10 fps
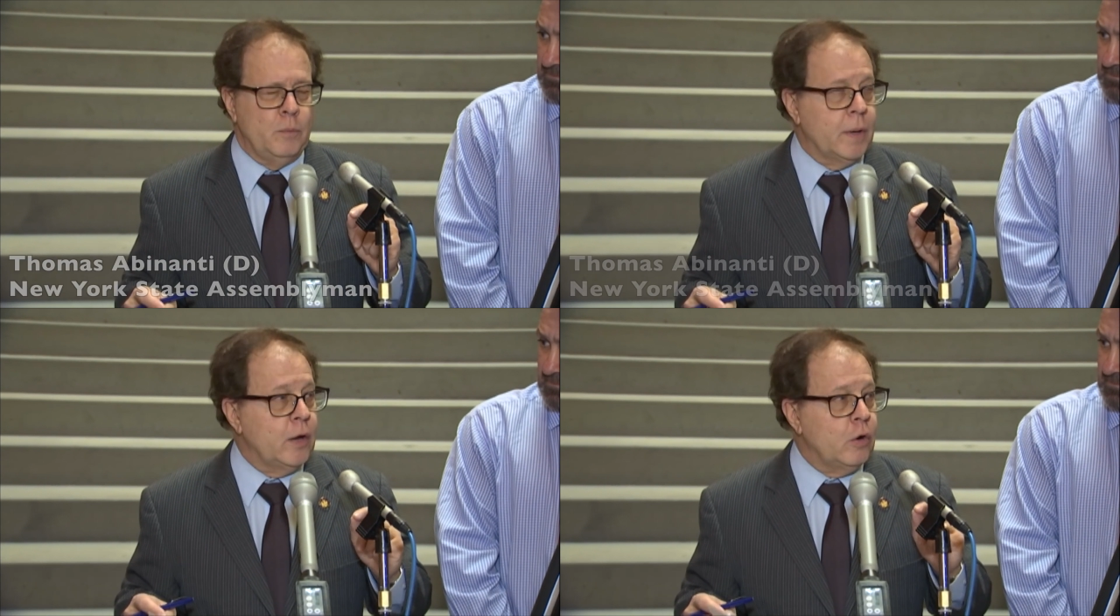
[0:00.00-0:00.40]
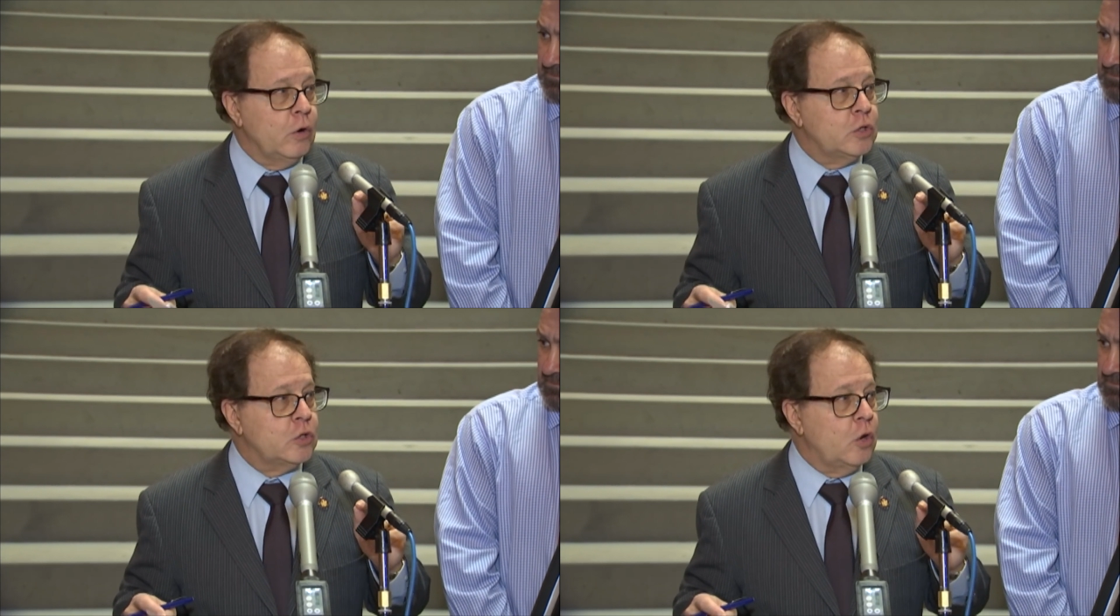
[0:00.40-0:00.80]
But I'd
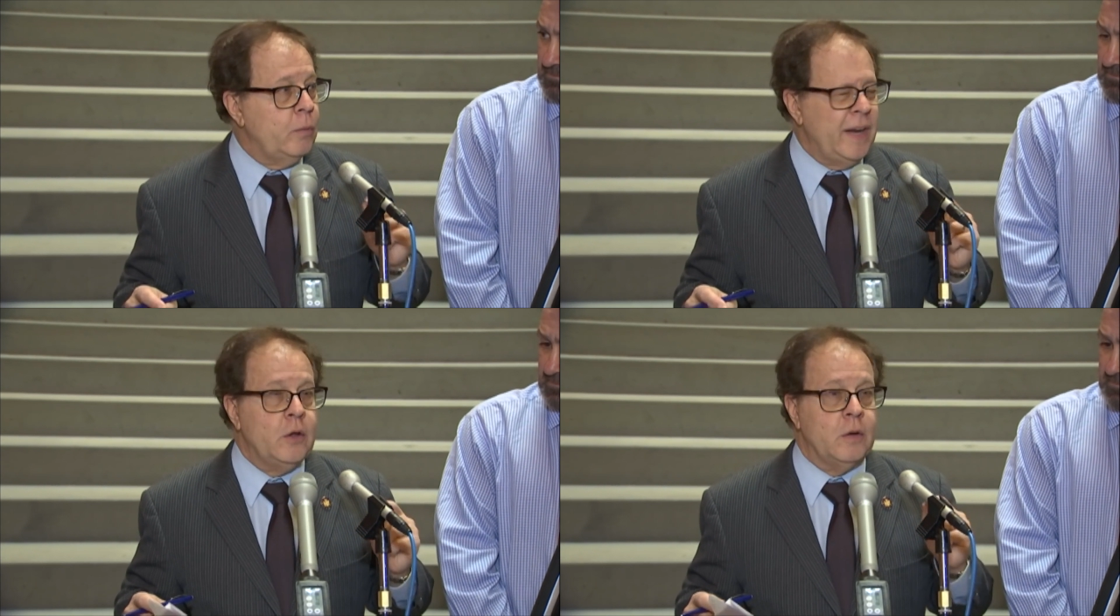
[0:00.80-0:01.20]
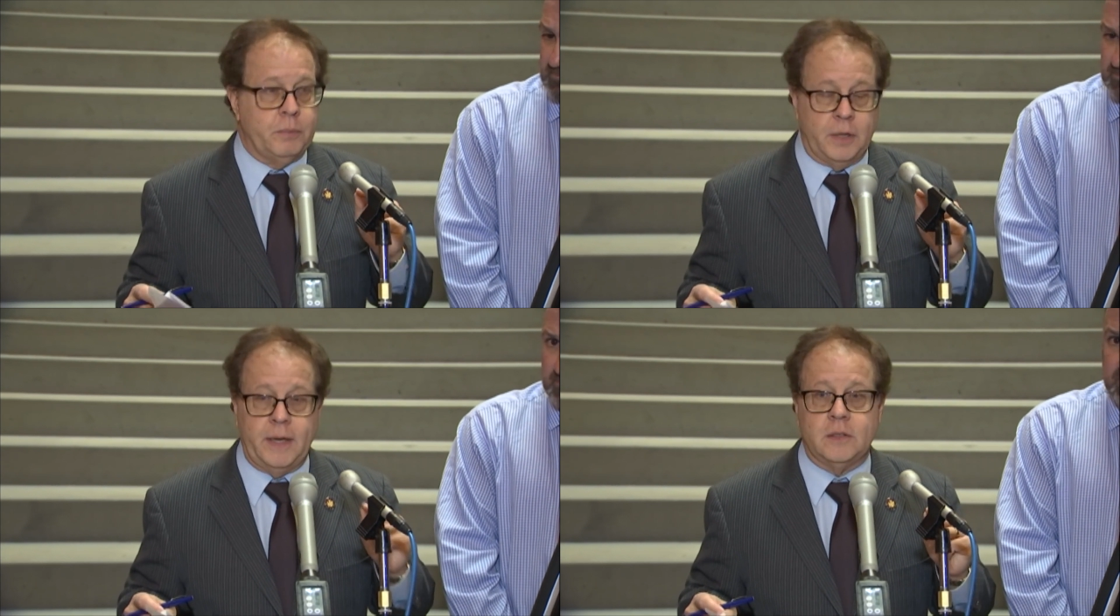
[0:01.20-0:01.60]
heard so many
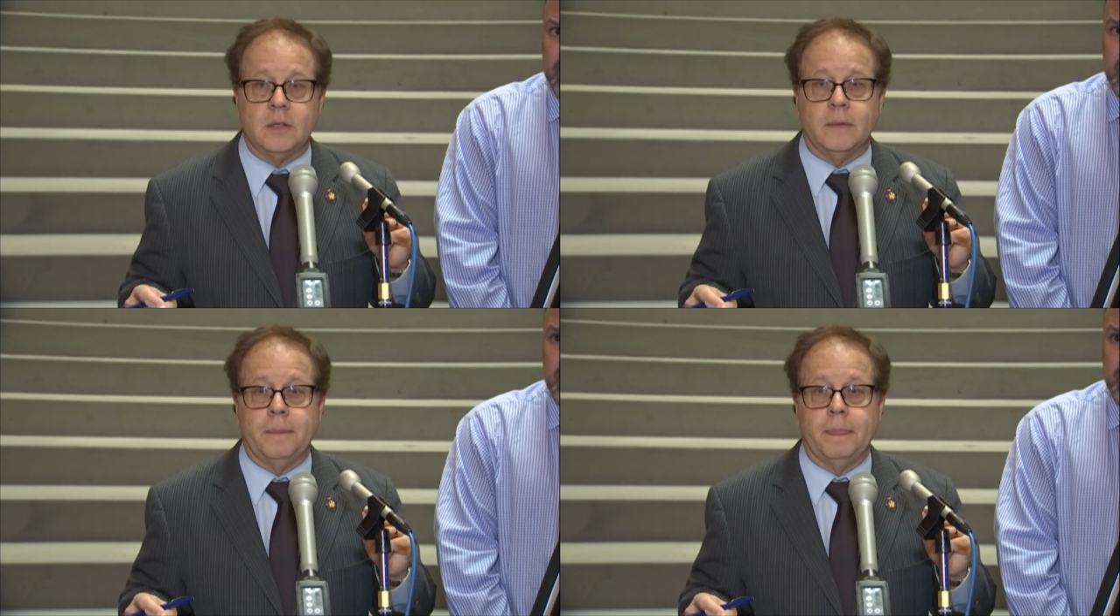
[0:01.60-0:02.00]
complaints